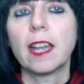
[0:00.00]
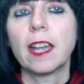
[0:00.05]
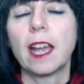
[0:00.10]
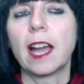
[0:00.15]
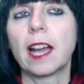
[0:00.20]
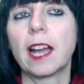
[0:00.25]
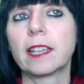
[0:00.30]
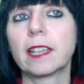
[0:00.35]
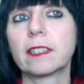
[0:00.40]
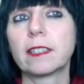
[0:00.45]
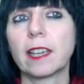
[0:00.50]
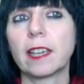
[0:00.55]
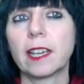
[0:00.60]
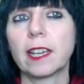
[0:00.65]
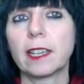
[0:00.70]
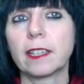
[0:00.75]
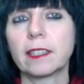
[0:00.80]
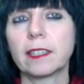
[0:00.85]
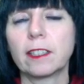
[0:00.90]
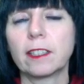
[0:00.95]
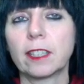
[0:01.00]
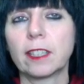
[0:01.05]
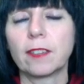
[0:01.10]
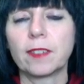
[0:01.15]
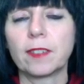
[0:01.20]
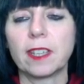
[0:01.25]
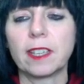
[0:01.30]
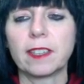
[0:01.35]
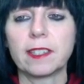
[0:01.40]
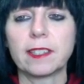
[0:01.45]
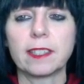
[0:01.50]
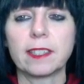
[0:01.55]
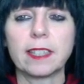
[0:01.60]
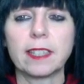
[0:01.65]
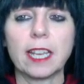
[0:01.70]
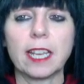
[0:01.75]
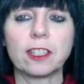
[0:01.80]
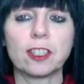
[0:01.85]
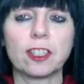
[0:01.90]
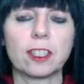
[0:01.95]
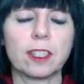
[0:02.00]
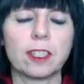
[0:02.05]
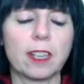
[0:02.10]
and you're giving it this attention.